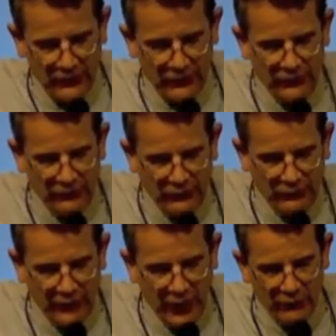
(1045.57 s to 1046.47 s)
This is the
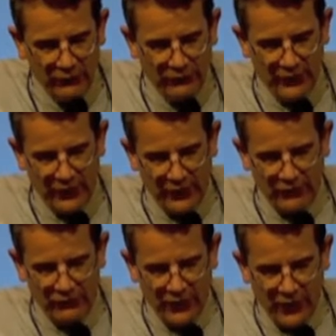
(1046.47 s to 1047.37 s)
second
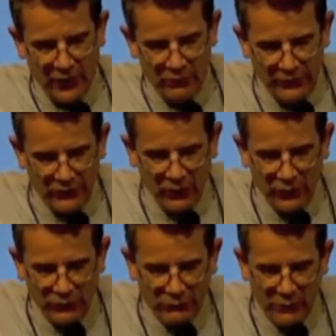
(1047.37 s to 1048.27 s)
stage, which
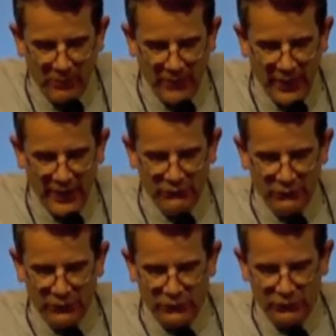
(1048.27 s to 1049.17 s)
goes from
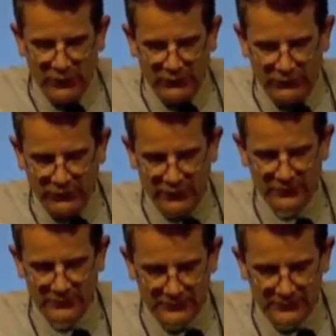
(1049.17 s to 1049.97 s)
Advent to Easter.